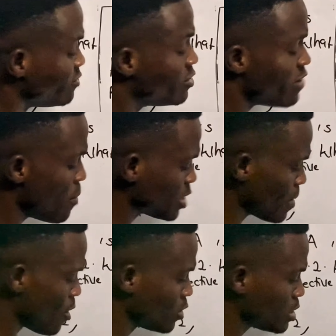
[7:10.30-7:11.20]
Very
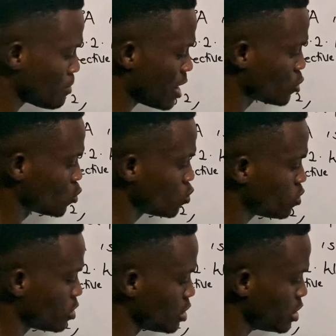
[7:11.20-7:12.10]
percent by what? By 2.
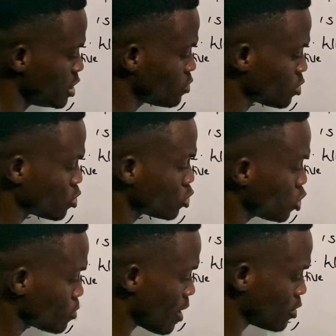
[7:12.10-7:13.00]
This one
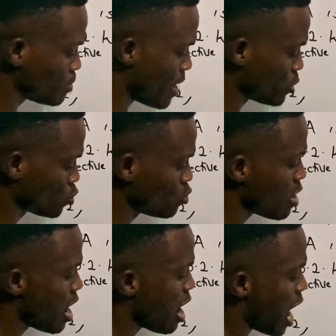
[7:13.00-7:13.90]
also by what? By 2.
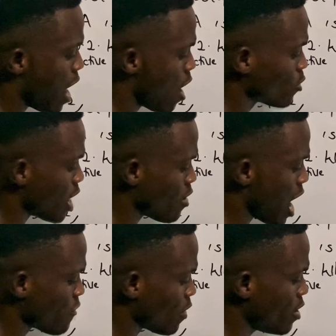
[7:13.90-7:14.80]

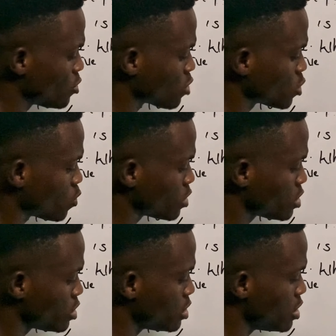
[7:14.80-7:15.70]
Alpha 1 is equal to what?
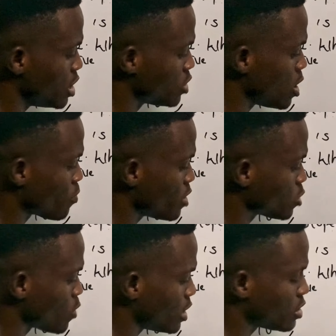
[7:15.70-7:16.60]
0.1.